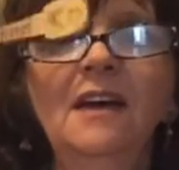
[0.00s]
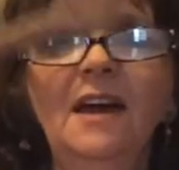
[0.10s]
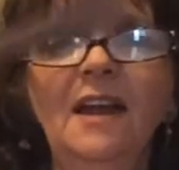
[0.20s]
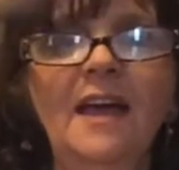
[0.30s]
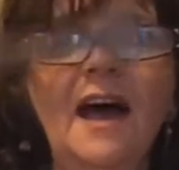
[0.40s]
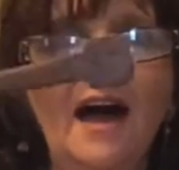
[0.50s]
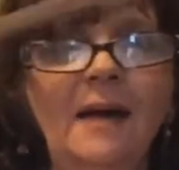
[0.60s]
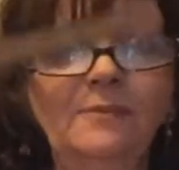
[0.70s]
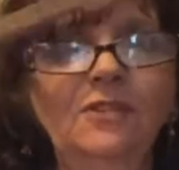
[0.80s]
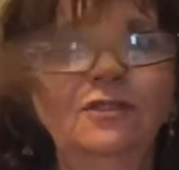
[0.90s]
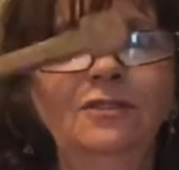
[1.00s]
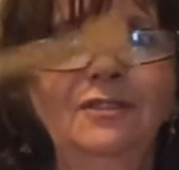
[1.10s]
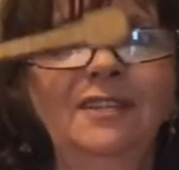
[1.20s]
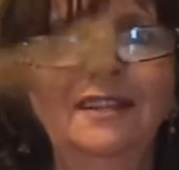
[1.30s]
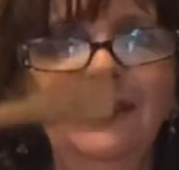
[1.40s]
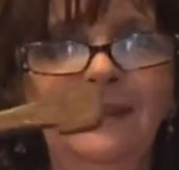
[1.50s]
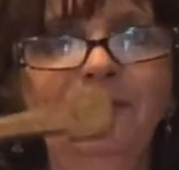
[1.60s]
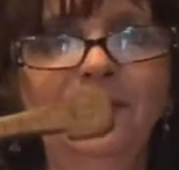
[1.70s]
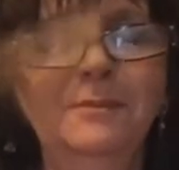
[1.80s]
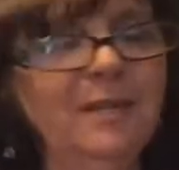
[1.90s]
and I absolutely
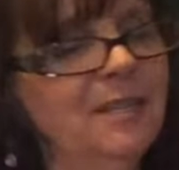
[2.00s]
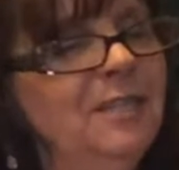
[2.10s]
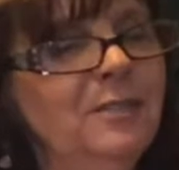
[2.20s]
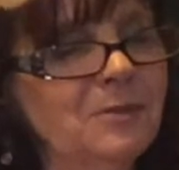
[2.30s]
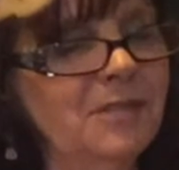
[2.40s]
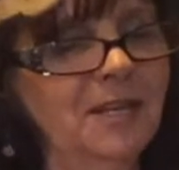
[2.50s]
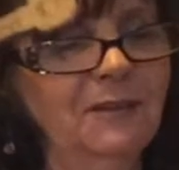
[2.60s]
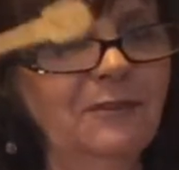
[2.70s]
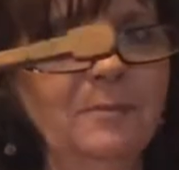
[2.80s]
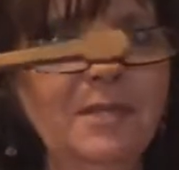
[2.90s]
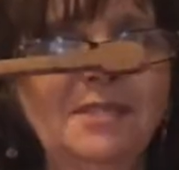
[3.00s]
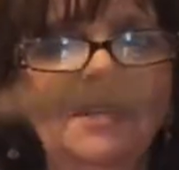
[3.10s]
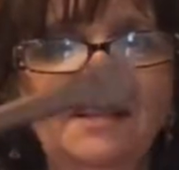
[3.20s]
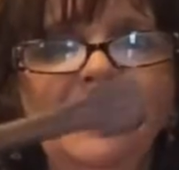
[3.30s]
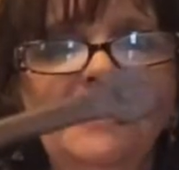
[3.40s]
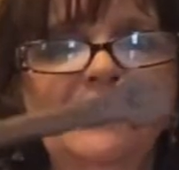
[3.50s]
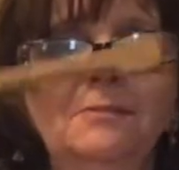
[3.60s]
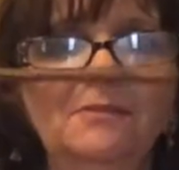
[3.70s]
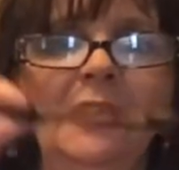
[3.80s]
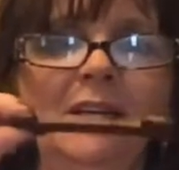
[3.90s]
love them. And he knows I love them because I collect
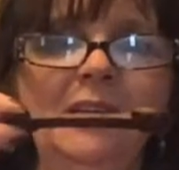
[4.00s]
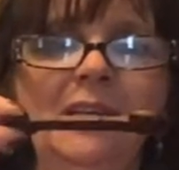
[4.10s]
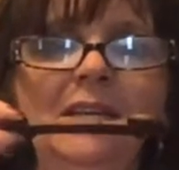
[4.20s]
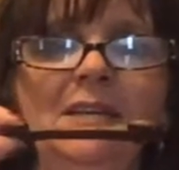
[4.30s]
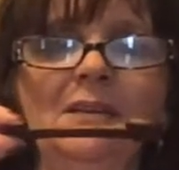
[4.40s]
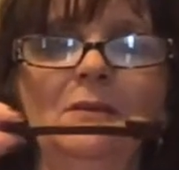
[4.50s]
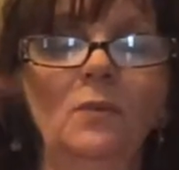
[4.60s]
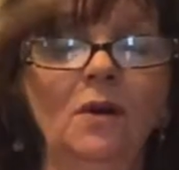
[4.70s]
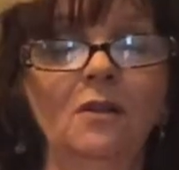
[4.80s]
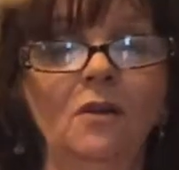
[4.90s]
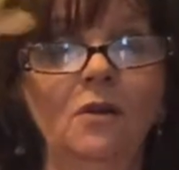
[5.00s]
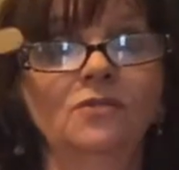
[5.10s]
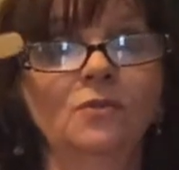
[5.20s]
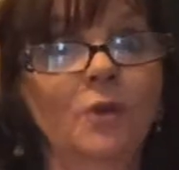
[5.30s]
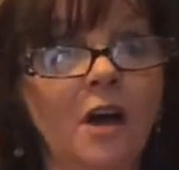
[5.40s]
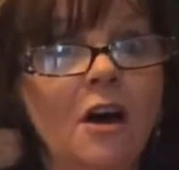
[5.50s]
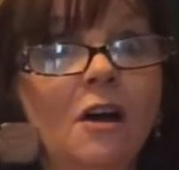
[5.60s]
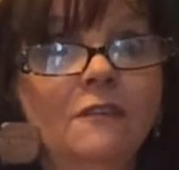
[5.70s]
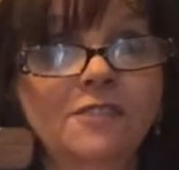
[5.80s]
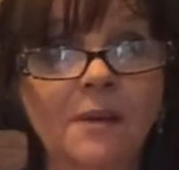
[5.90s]
them. And he will also
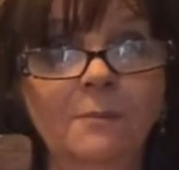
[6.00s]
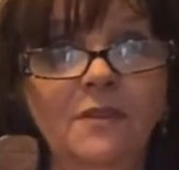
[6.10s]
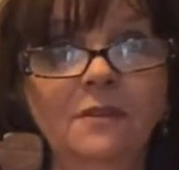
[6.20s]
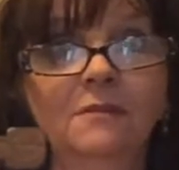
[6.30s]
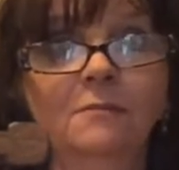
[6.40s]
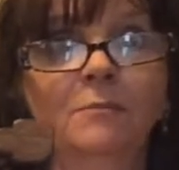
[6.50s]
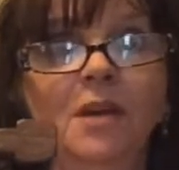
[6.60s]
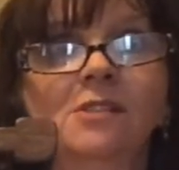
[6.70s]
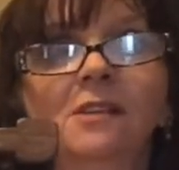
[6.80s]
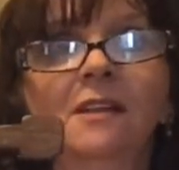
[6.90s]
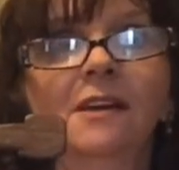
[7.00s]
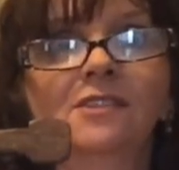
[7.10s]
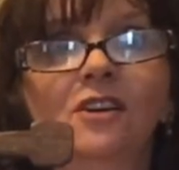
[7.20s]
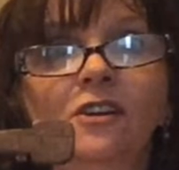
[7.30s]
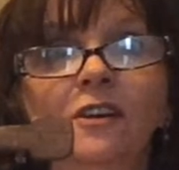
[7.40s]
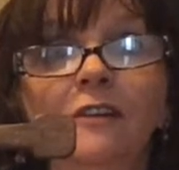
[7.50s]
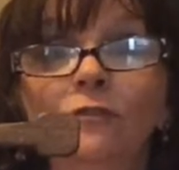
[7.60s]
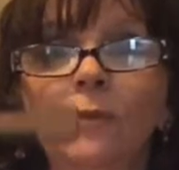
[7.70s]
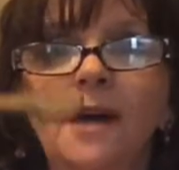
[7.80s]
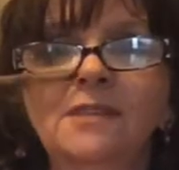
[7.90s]
carve something personalized on it
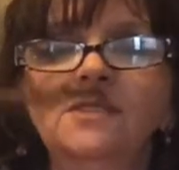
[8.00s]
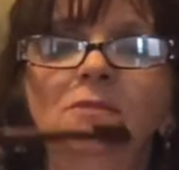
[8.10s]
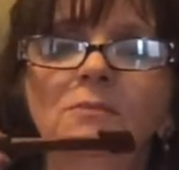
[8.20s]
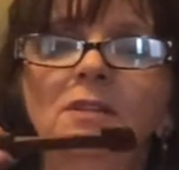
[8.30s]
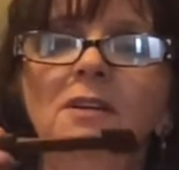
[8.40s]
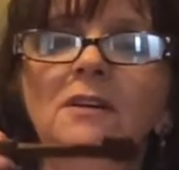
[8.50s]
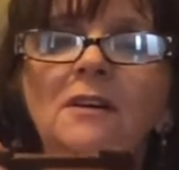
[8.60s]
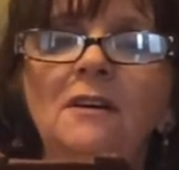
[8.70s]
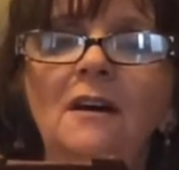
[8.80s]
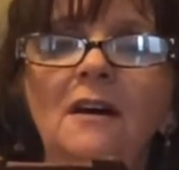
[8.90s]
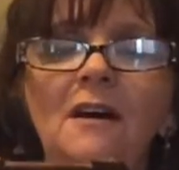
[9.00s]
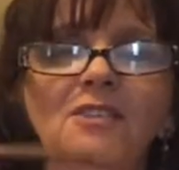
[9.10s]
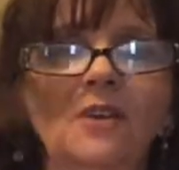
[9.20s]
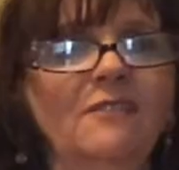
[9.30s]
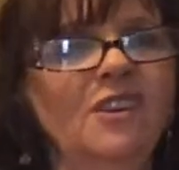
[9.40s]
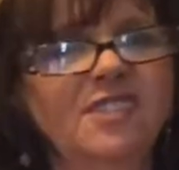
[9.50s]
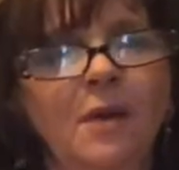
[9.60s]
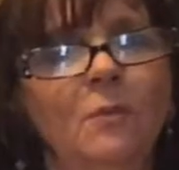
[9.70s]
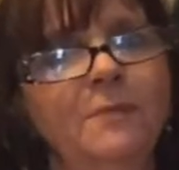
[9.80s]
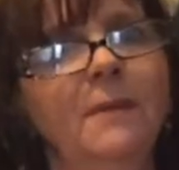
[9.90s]
if you ask him. Uh, so I've got
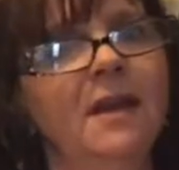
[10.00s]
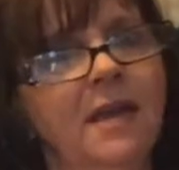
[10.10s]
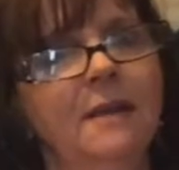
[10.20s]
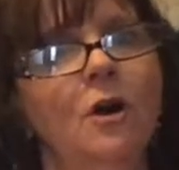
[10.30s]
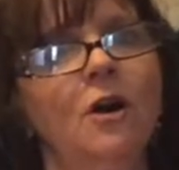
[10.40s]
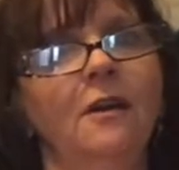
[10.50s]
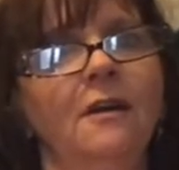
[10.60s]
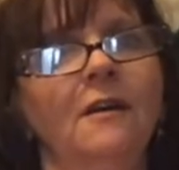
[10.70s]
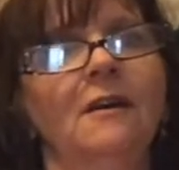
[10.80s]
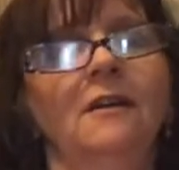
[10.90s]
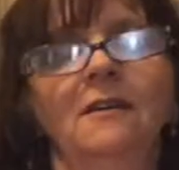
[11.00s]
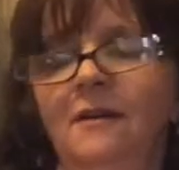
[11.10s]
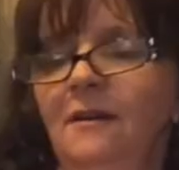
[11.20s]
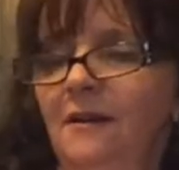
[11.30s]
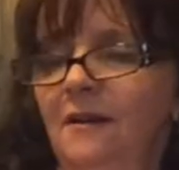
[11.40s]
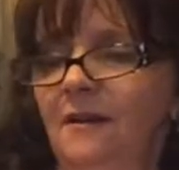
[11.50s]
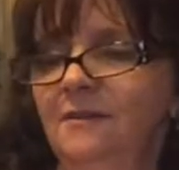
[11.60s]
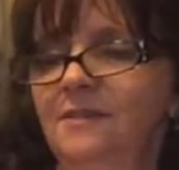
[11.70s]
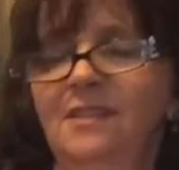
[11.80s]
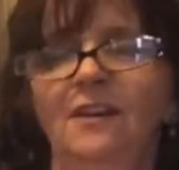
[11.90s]
some with my name on it
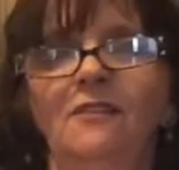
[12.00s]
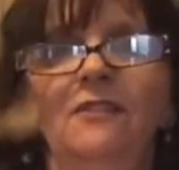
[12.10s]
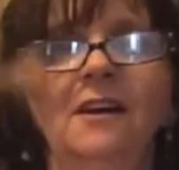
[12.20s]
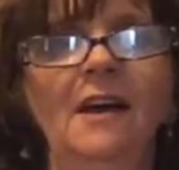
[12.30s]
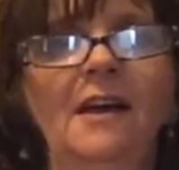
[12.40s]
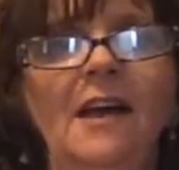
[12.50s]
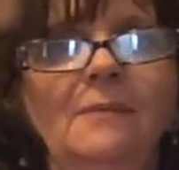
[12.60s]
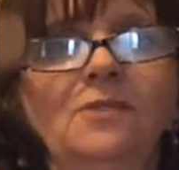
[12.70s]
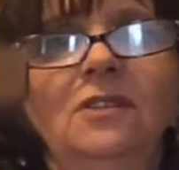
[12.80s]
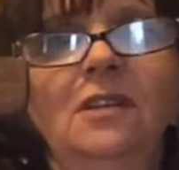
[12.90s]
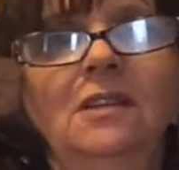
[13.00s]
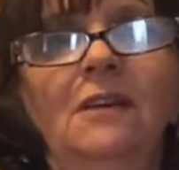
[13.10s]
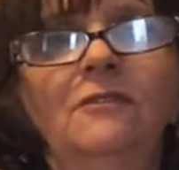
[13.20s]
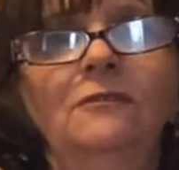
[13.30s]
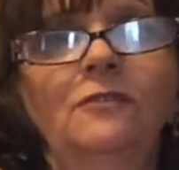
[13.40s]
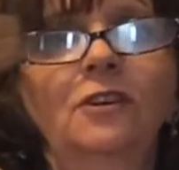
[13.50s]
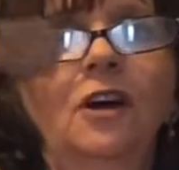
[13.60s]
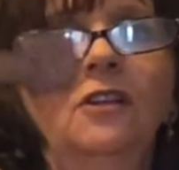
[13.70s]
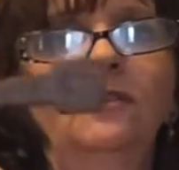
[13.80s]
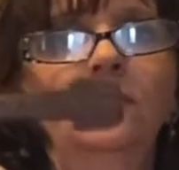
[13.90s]
and stuff, and I absolutely love them for
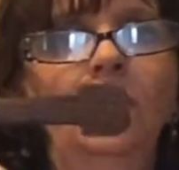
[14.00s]
color